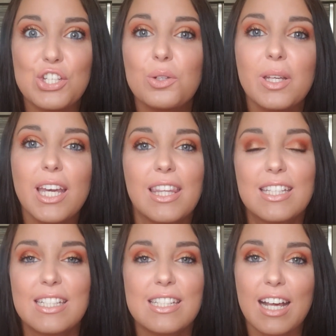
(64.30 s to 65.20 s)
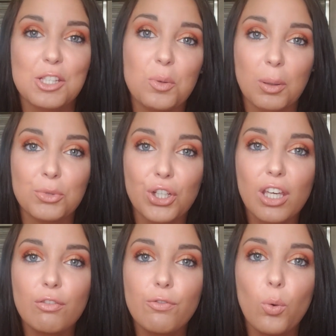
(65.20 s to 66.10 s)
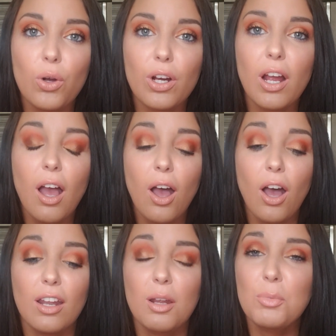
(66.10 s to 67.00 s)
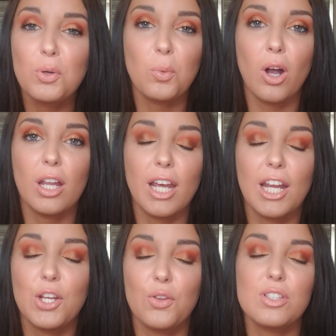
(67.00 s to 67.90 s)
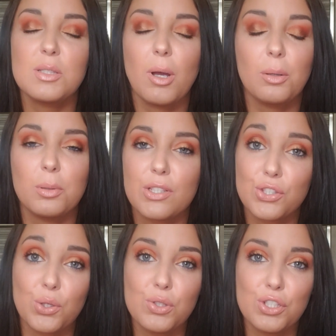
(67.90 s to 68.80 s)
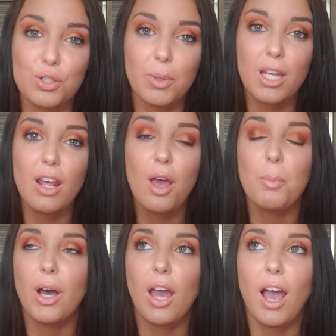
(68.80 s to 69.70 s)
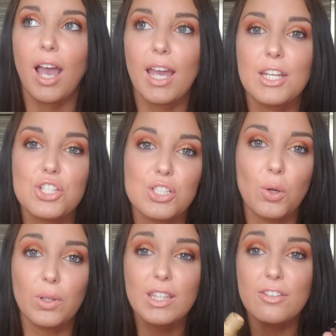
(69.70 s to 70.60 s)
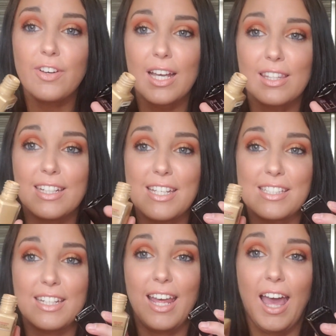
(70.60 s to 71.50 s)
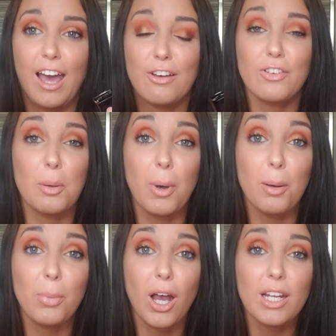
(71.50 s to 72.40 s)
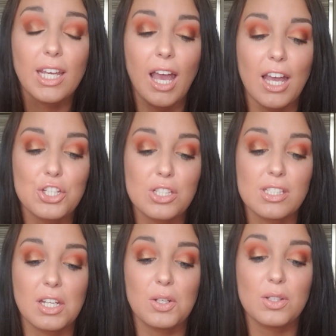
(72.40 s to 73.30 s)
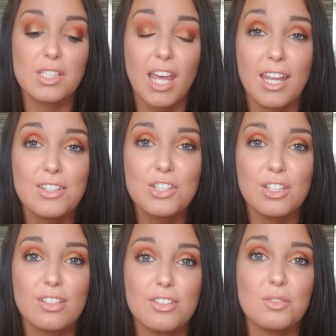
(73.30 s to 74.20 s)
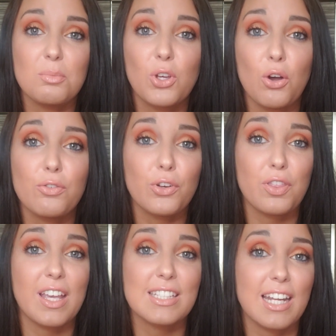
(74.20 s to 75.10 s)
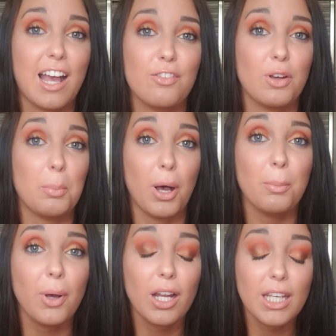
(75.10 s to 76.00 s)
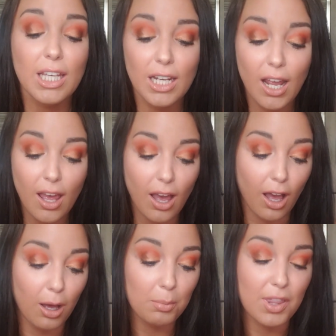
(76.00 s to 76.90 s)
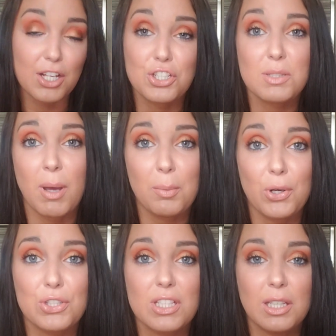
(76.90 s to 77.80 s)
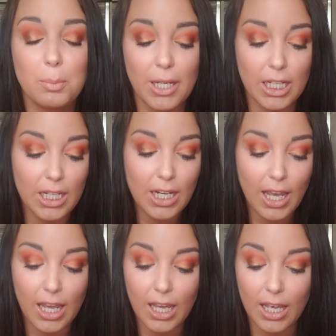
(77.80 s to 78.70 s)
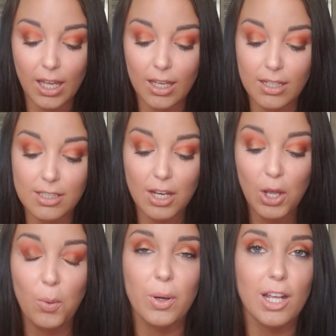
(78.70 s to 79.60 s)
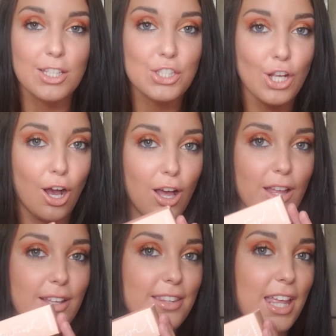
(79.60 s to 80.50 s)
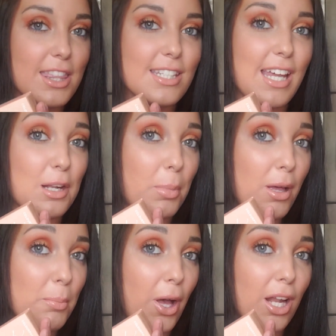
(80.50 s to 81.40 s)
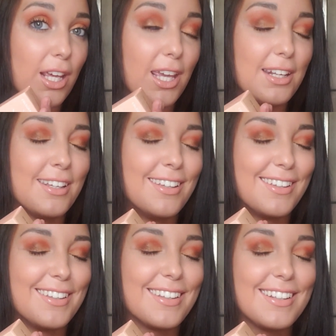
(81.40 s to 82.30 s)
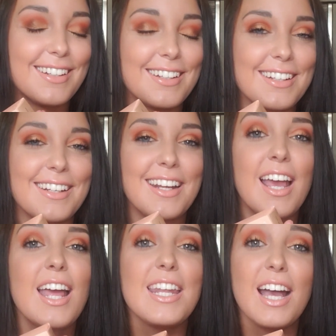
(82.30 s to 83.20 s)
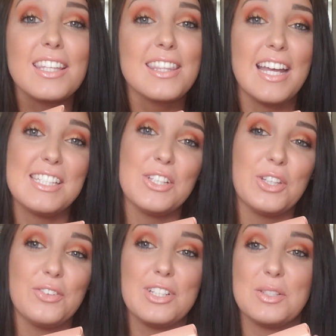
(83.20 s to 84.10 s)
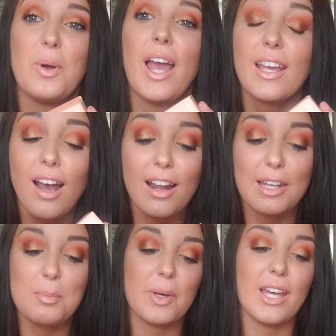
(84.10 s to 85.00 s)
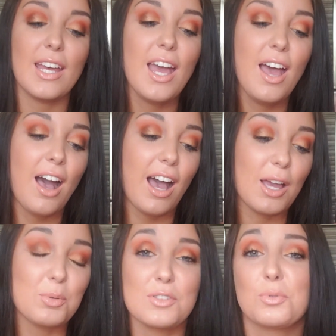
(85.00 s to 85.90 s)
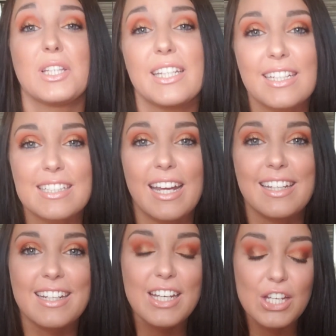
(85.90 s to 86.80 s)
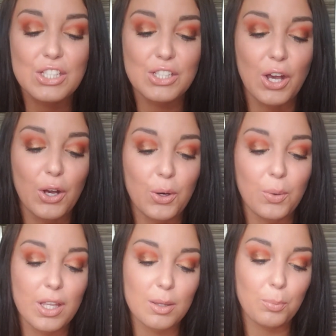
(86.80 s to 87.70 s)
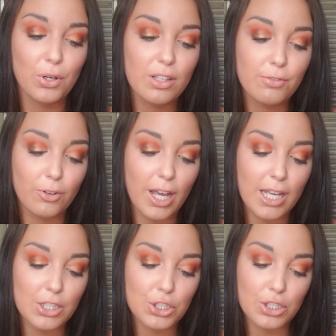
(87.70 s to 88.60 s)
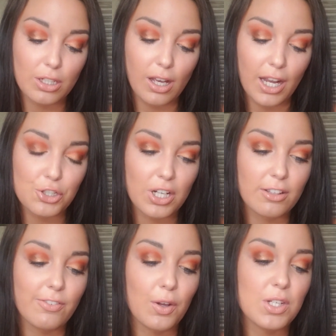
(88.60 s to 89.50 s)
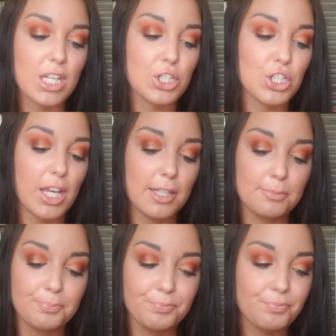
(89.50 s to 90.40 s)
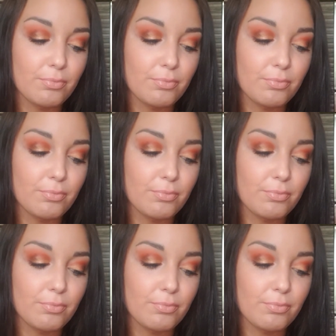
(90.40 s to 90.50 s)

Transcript: dewy and that's exactly what I'm looking for. Number one, I know this is probably so stupid, but I just don't like the fact that it doesn't have a pump on it. I just tend to go for things that have a pump on it. That's just my personal opinion, and when I saw that this had a pump on it, not that that's the only reason why I got it, but I was really excited. So Pretty Fresh Hydrating Foundation.